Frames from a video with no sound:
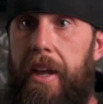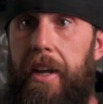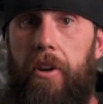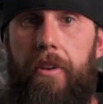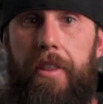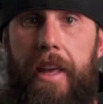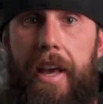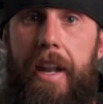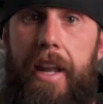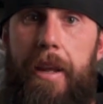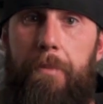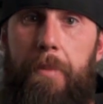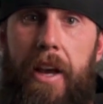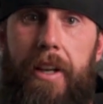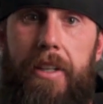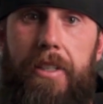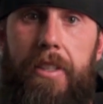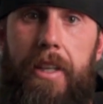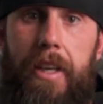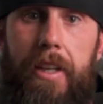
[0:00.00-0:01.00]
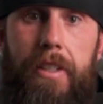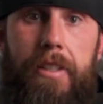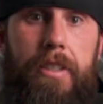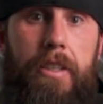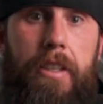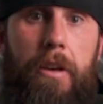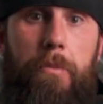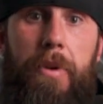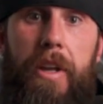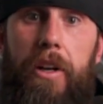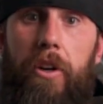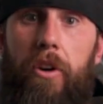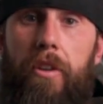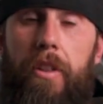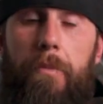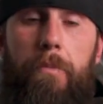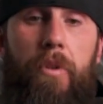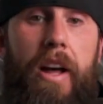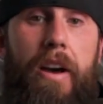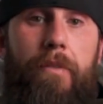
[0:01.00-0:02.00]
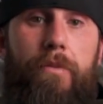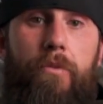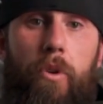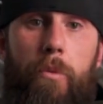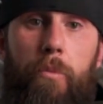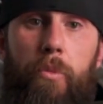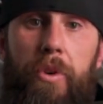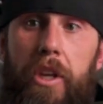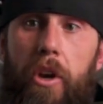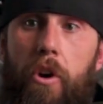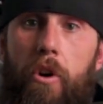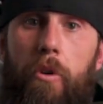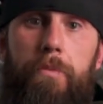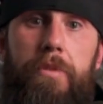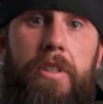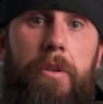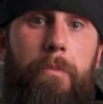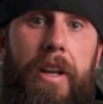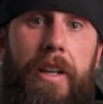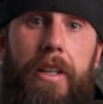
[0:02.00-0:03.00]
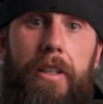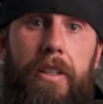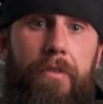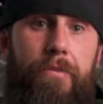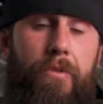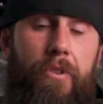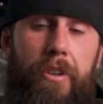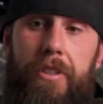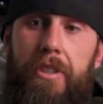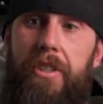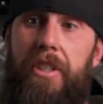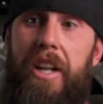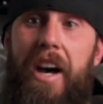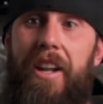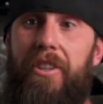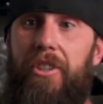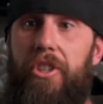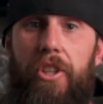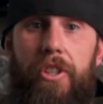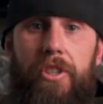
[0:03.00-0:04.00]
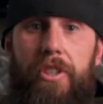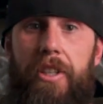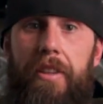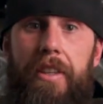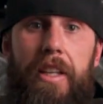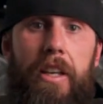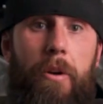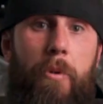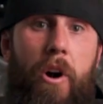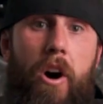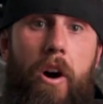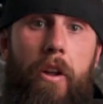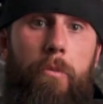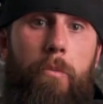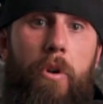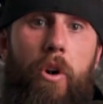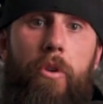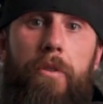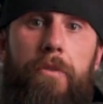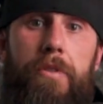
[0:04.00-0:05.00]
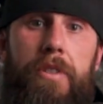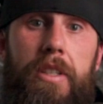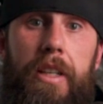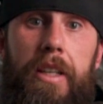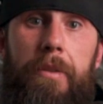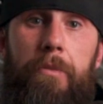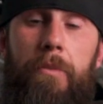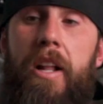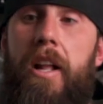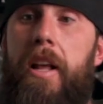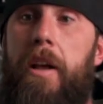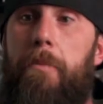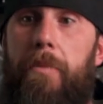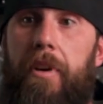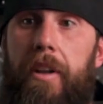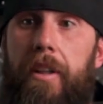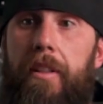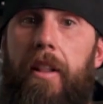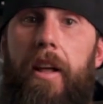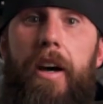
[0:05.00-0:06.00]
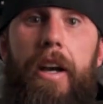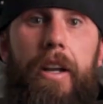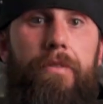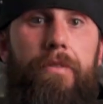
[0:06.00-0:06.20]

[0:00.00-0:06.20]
the bigger that Apex gets, the bigger the platform we hope to make a difference, not just in the automotive scene, but in